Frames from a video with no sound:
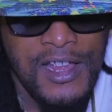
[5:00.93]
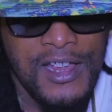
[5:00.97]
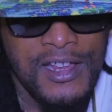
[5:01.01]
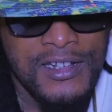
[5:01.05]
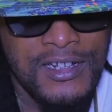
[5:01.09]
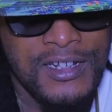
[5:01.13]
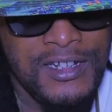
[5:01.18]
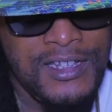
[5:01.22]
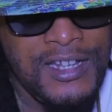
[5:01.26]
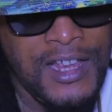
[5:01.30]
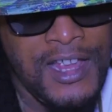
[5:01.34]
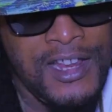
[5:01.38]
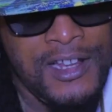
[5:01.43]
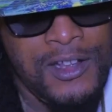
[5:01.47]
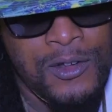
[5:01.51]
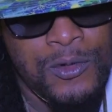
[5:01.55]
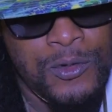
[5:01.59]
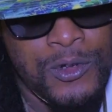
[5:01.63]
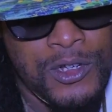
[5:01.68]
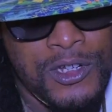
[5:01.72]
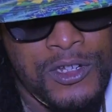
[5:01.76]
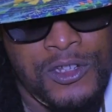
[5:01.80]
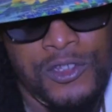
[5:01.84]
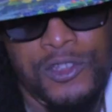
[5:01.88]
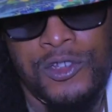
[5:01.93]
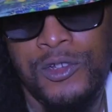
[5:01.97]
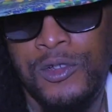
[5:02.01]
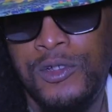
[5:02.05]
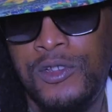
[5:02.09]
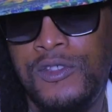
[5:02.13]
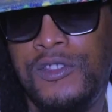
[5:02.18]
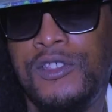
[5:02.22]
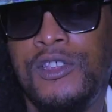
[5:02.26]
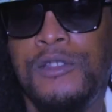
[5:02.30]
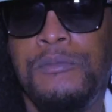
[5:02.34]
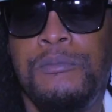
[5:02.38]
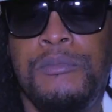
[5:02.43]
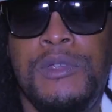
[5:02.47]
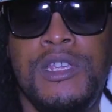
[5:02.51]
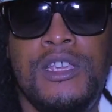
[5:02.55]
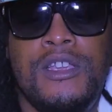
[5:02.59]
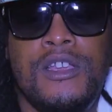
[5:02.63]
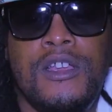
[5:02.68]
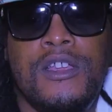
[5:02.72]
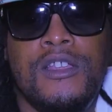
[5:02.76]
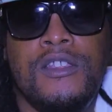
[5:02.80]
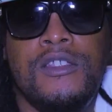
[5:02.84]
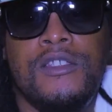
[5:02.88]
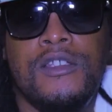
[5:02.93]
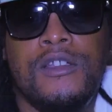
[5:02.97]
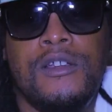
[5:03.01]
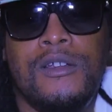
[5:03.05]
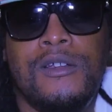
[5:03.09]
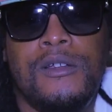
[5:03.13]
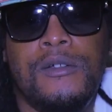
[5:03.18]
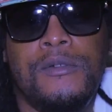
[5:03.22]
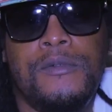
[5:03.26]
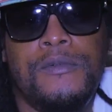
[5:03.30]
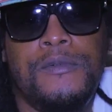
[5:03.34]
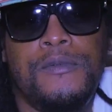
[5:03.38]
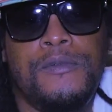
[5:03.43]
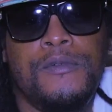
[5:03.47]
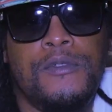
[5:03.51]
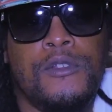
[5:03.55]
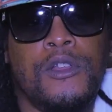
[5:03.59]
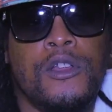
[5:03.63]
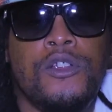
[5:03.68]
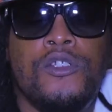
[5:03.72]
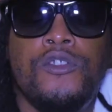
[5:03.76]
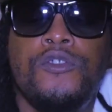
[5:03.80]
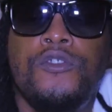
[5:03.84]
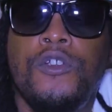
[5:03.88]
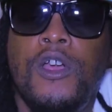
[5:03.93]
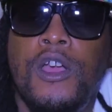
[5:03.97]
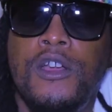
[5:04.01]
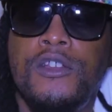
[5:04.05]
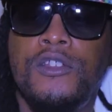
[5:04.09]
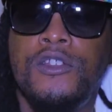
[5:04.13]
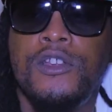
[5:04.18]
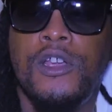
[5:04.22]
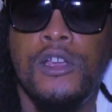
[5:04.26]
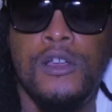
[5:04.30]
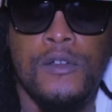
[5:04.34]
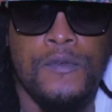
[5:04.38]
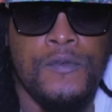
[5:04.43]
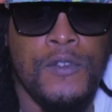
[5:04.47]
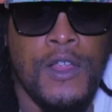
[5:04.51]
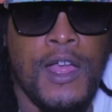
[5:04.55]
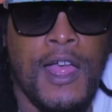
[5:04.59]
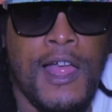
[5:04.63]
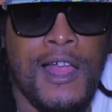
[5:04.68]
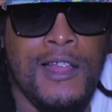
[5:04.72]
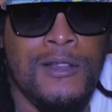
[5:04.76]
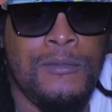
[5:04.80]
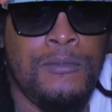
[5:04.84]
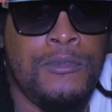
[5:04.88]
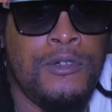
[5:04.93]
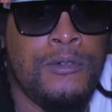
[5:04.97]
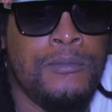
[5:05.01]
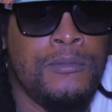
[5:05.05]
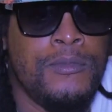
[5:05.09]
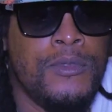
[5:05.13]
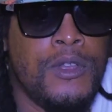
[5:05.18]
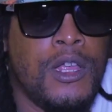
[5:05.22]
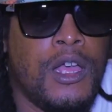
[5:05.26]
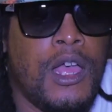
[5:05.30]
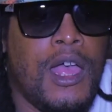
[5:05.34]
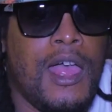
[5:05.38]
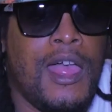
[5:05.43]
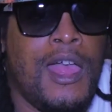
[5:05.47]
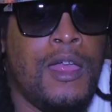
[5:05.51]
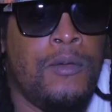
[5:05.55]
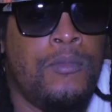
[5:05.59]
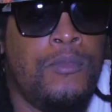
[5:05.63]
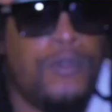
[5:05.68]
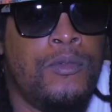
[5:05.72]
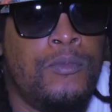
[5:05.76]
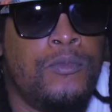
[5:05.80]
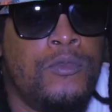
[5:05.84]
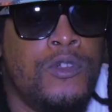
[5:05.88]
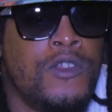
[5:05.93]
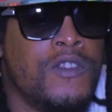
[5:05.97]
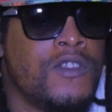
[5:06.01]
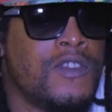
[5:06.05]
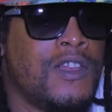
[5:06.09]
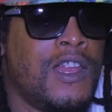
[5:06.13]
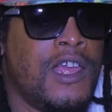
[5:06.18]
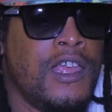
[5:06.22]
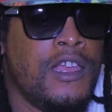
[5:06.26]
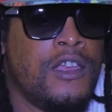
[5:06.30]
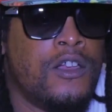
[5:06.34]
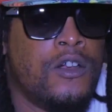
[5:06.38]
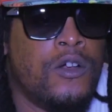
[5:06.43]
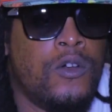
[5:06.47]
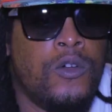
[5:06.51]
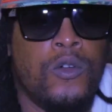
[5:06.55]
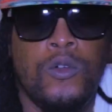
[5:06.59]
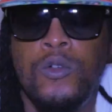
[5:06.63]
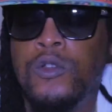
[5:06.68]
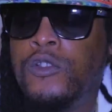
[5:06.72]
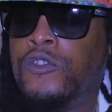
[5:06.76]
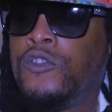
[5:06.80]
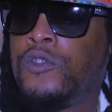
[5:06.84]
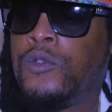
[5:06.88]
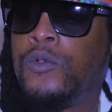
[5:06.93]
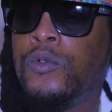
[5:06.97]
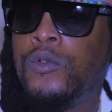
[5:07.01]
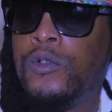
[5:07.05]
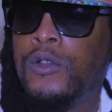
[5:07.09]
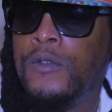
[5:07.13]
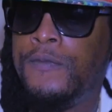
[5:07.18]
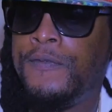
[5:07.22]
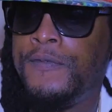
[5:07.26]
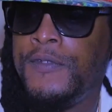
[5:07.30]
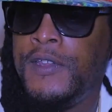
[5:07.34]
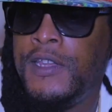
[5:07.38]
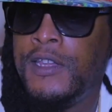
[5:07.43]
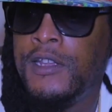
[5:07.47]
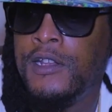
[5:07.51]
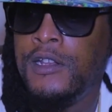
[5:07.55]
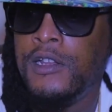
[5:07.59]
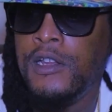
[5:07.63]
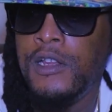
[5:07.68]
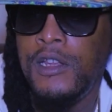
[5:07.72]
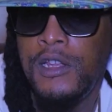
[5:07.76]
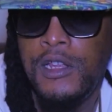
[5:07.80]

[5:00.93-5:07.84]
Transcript: The title was chosen because of the structure of the album. The album was like an old school feel.